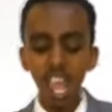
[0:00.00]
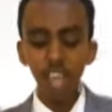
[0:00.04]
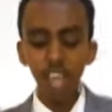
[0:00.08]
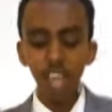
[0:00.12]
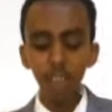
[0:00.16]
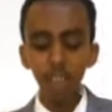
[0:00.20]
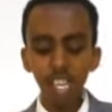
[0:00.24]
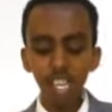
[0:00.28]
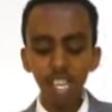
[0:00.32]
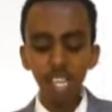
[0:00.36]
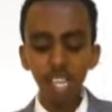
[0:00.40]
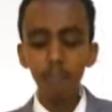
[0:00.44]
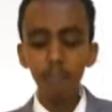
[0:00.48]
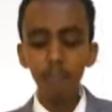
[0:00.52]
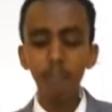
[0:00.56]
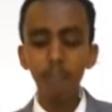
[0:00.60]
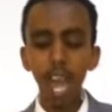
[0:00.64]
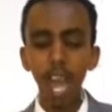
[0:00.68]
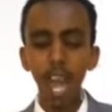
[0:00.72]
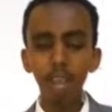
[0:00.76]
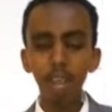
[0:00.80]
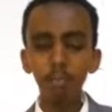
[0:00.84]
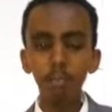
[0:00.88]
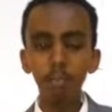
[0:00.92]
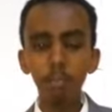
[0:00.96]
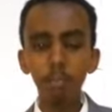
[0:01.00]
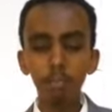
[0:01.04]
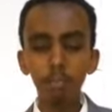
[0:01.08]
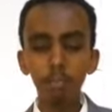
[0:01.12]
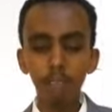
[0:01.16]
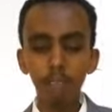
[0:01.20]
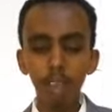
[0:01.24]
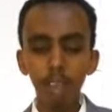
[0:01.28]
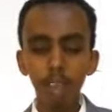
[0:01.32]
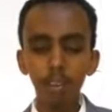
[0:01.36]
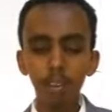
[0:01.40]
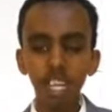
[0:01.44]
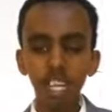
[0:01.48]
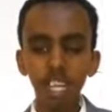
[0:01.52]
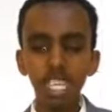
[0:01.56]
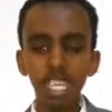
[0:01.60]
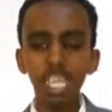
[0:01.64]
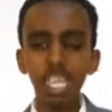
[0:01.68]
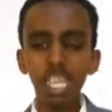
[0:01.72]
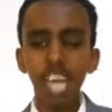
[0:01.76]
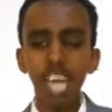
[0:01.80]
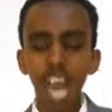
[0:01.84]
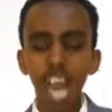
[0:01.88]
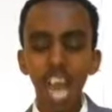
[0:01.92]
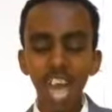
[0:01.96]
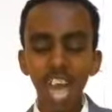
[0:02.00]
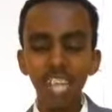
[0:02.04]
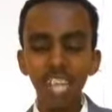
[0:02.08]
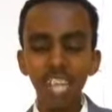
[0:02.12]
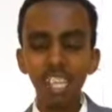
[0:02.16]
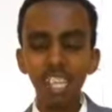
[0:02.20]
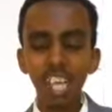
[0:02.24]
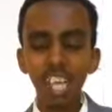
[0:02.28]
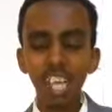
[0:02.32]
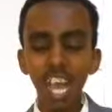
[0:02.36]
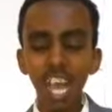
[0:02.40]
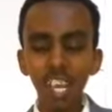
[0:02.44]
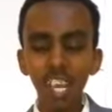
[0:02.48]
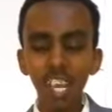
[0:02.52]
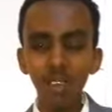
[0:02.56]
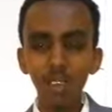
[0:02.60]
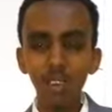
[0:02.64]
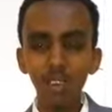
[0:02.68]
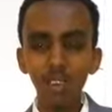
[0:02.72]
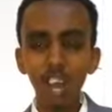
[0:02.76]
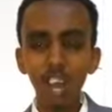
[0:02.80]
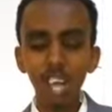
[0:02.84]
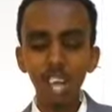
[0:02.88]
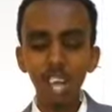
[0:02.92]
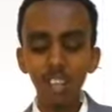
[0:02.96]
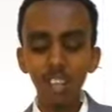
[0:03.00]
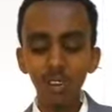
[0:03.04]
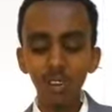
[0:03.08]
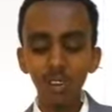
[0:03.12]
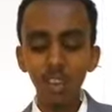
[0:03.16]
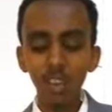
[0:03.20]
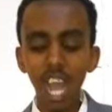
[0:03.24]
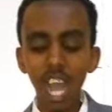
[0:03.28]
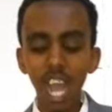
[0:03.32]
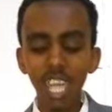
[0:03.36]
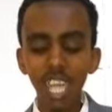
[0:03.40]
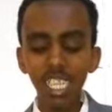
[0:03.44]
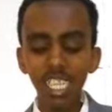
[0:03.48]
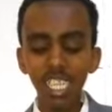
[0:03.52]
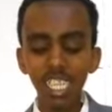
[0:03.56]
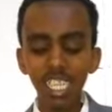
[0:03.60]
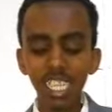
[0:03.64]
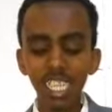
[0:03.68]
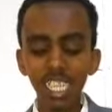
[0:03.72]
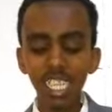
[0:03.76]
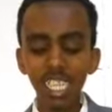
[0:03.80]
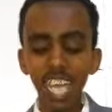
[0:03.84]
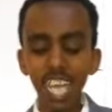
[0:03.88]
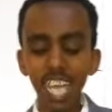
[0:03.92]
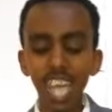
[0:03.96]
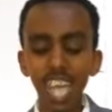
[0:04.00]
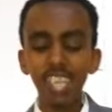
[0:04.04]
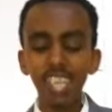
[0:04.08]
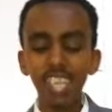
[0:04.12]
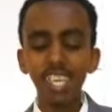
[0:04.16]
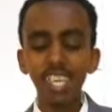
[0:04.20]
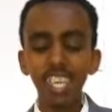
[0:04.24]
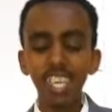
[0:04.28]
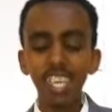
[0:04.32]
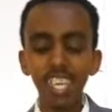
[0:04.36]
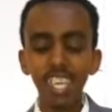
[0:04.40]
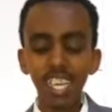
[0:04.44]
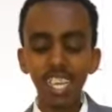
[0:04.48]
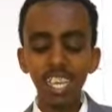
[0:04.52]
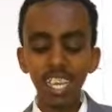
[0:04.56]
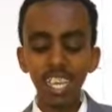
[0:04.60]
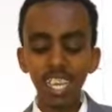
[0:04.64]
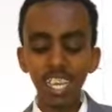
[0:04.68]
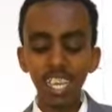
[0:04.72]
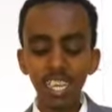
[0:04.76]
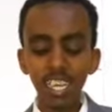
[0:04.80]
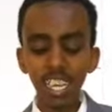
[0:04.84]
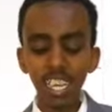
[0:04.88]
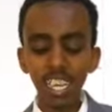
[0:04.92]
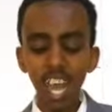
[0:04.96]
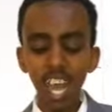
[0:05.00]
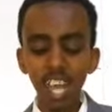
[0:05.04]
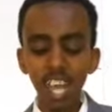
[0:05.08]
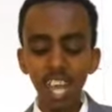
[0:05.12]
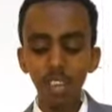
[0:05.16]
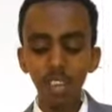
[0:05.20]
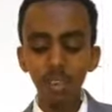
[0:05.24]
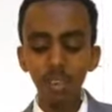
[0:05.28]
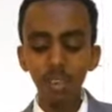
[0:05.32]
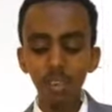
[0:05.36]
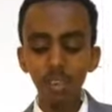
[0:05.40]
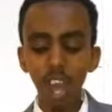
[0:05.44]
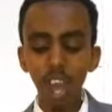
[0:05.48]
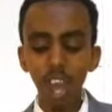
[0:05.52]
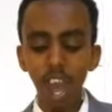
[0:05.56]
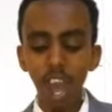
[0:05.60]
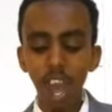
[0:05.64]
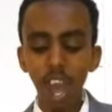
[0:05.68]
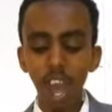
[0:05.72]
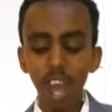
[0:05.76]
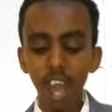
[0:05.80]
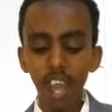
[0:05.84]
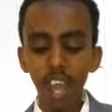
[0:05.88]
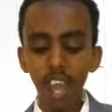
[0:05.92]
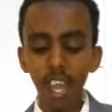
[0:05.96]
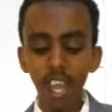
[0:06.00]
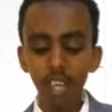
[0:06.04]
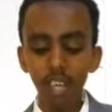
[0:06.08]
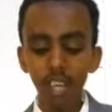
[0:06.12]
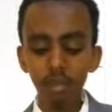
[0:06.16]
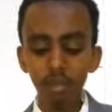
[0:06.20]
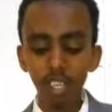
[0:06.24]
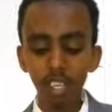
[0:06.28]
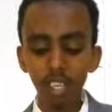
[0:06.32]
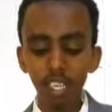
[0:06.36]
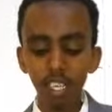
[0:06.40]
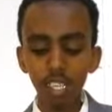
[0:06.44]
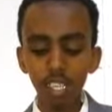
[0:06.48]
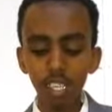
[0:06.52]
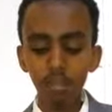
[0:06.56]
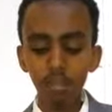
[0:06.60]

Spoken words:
train journeys generally tend to be longer than other types of, or rather other modes of